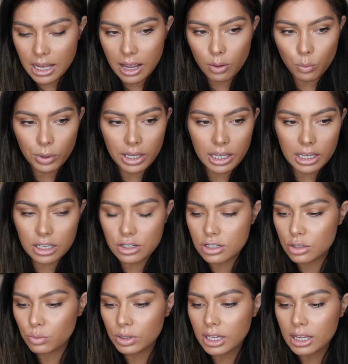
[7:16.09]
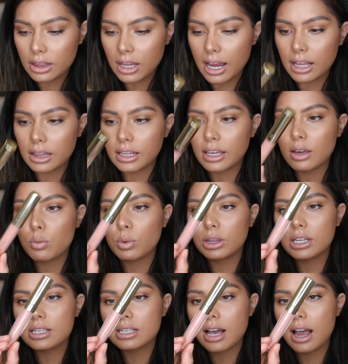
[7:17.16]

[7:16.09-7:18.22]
I went in just really lightly with this